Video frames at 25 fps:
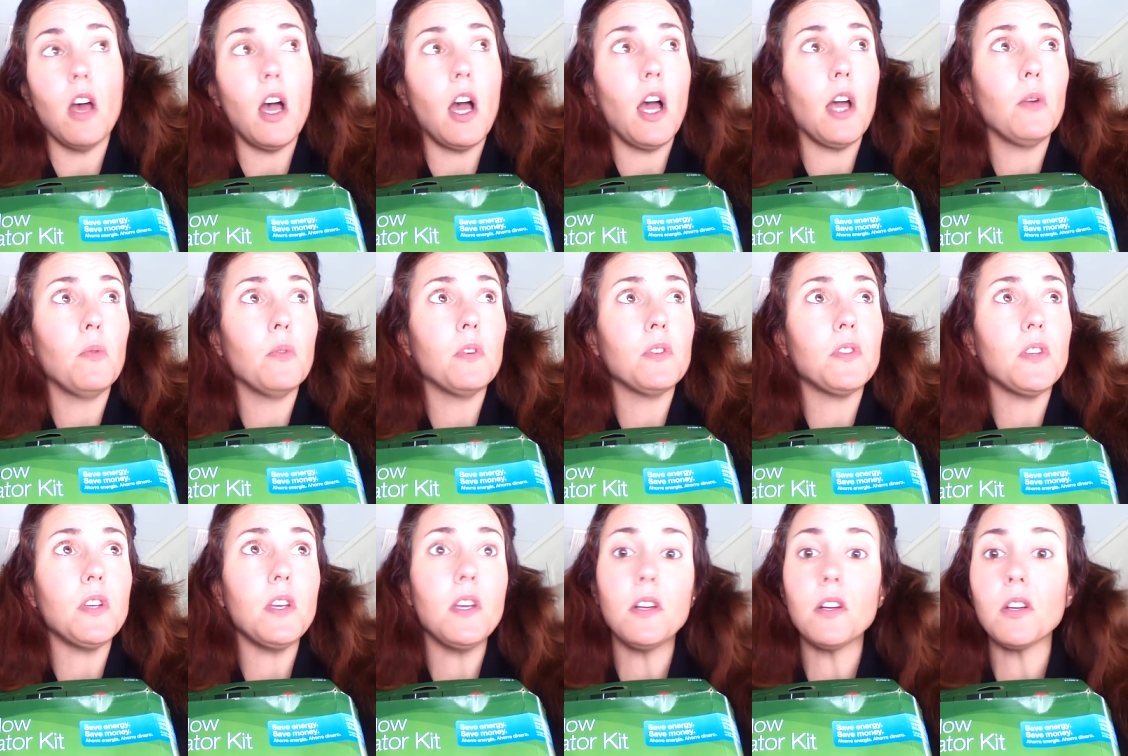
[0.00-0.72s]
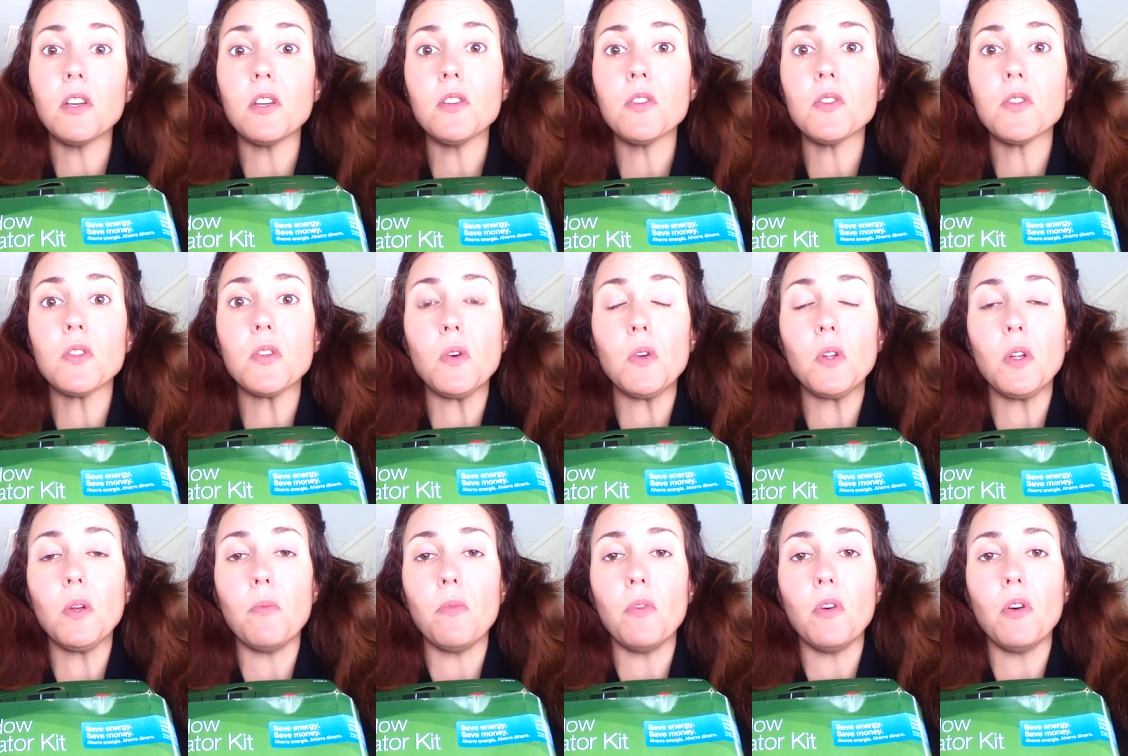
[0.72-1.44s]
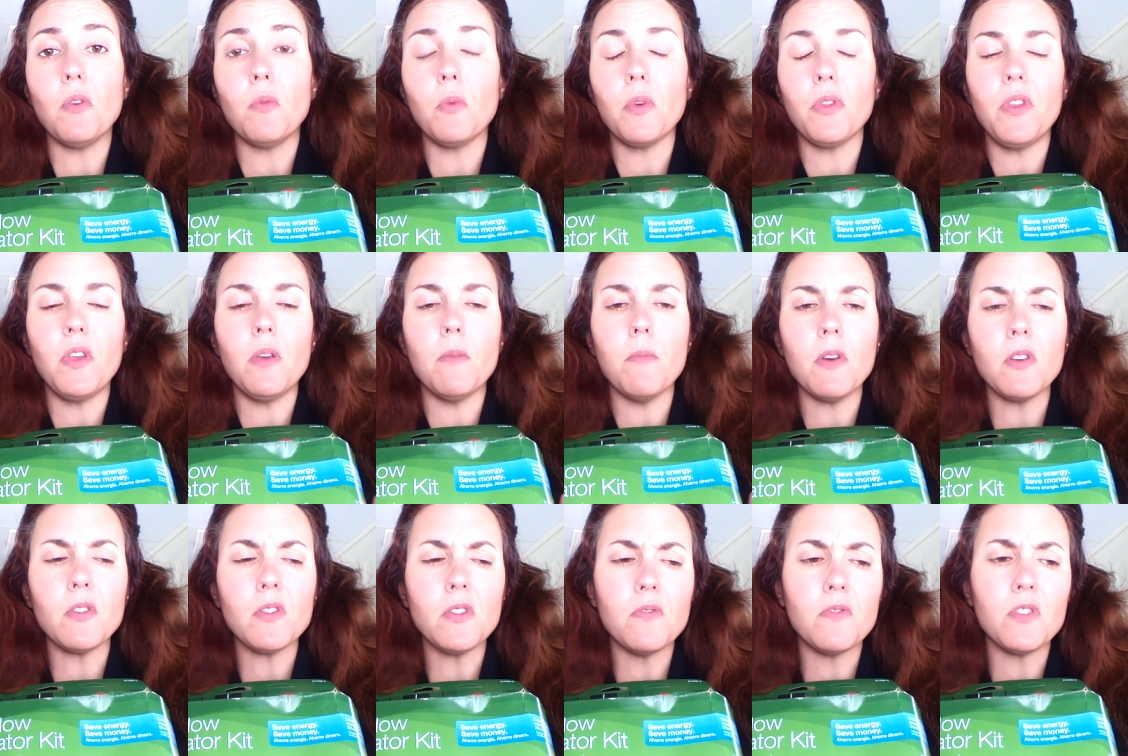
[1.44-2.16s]
I was inconsolable with the
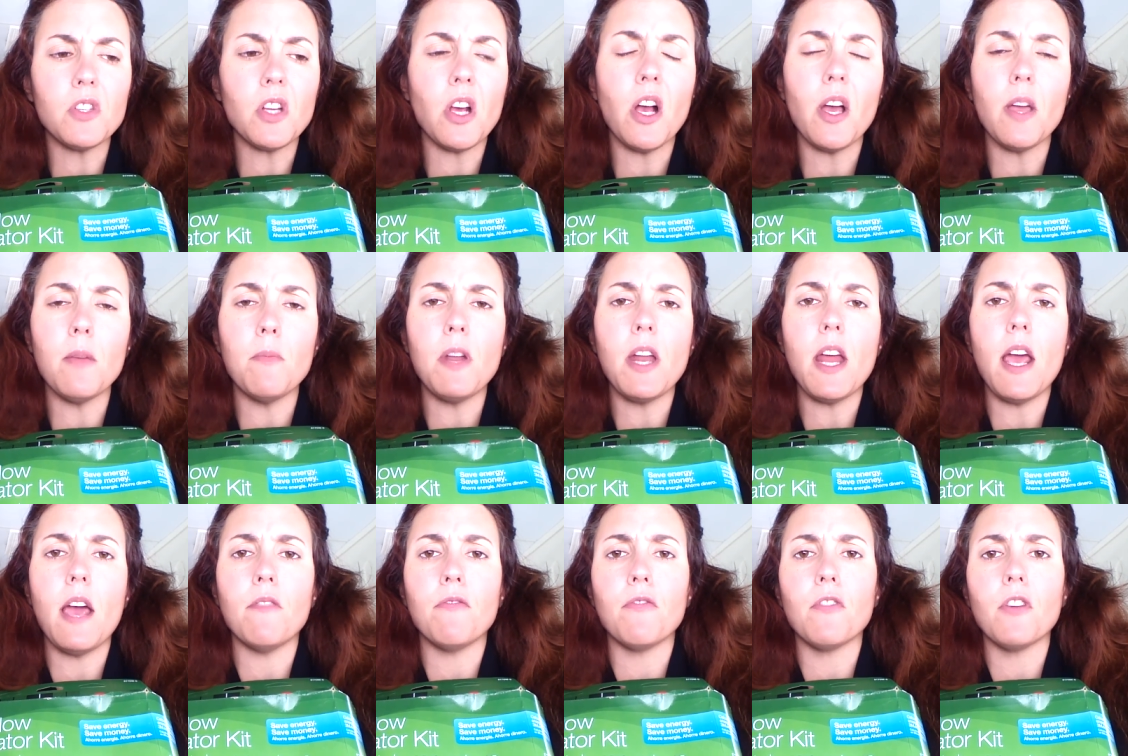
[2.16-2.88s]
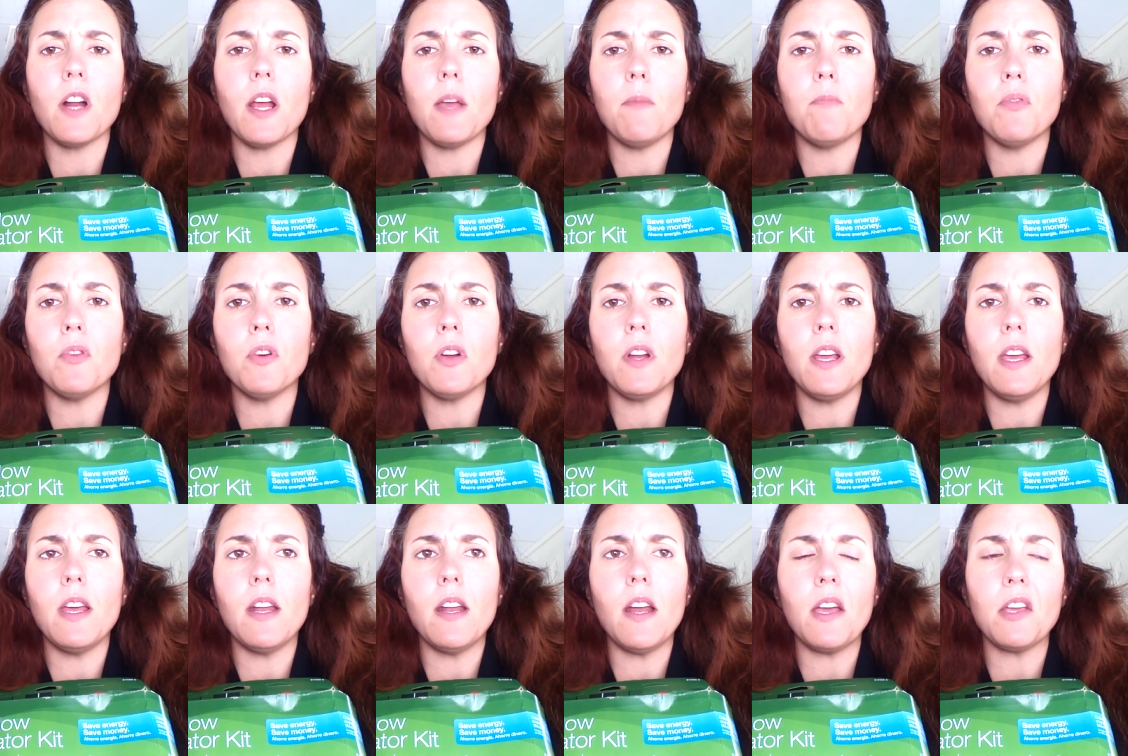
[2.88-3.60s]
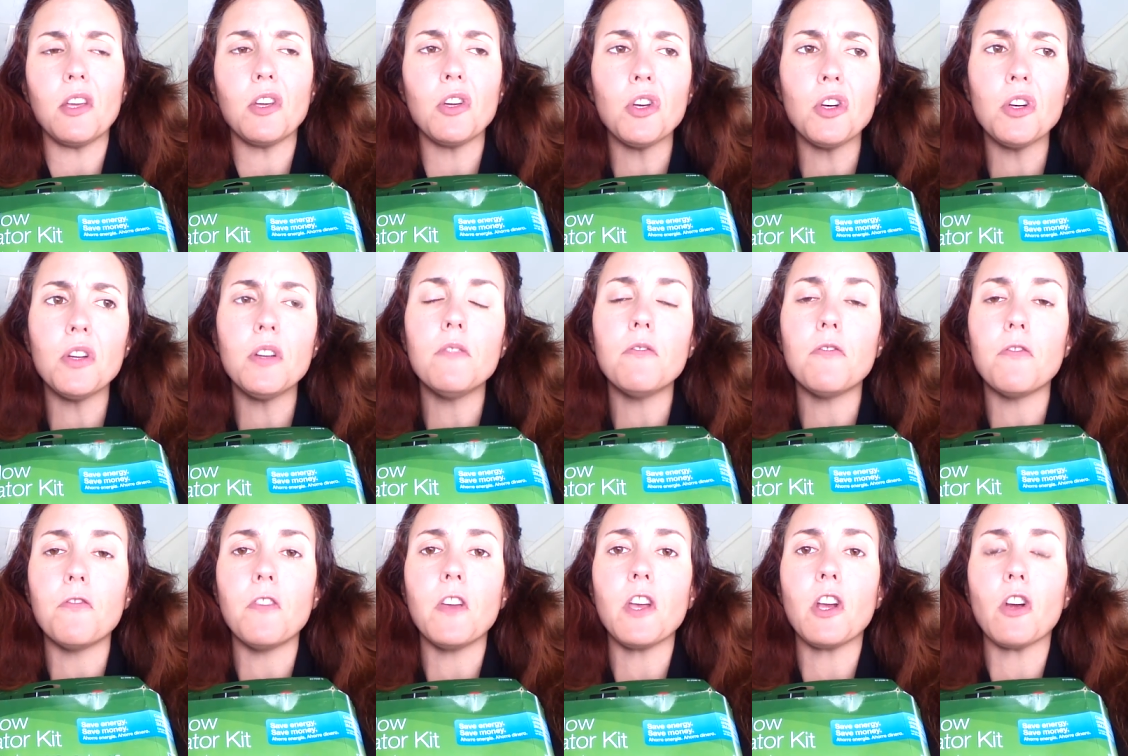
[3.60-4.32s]
amount of time and effort I put in. I couldn't
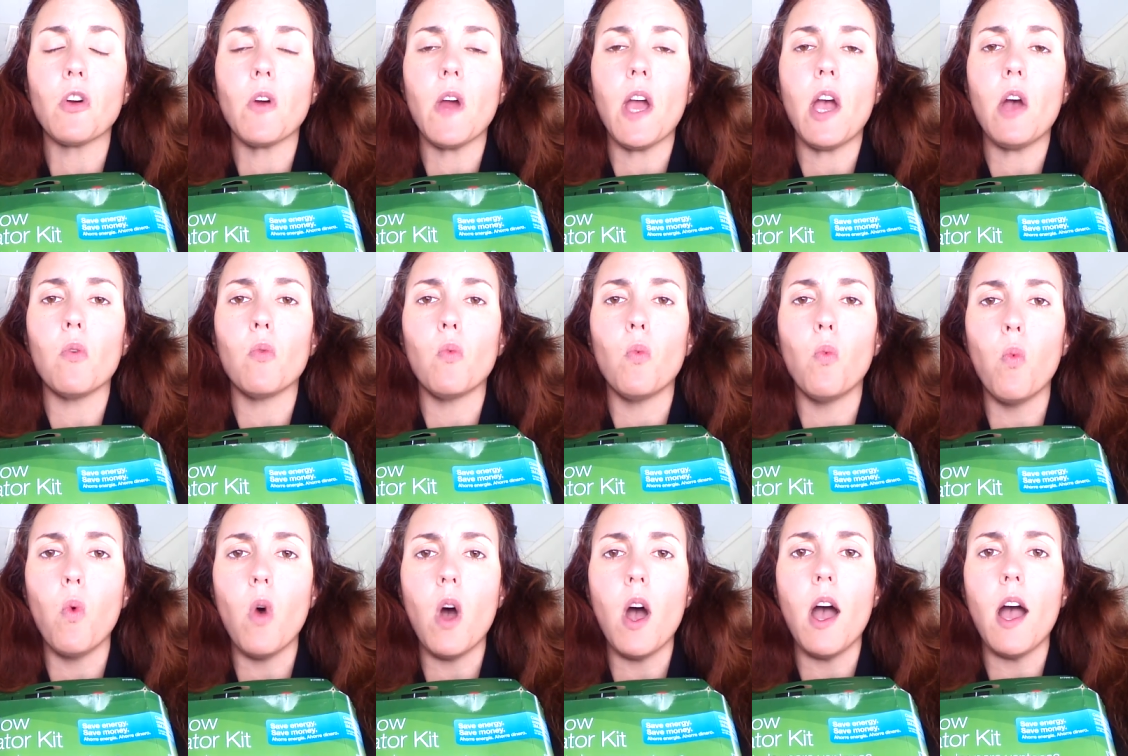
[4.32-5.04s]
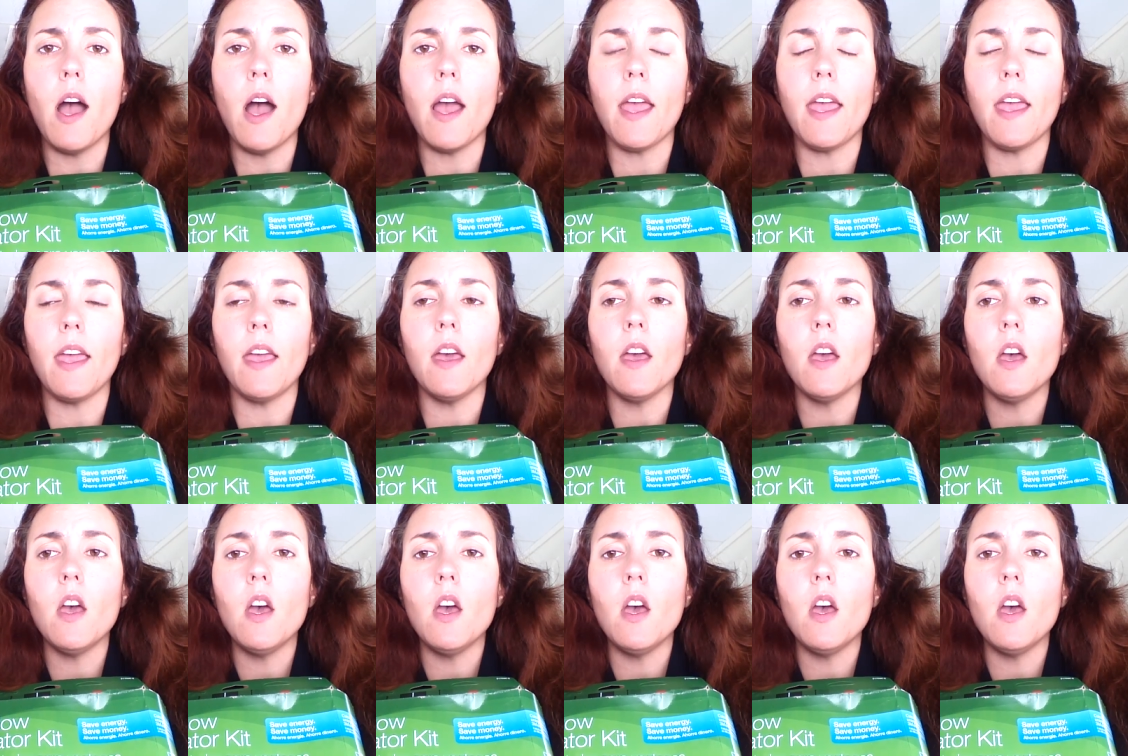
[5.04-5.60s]
figure out why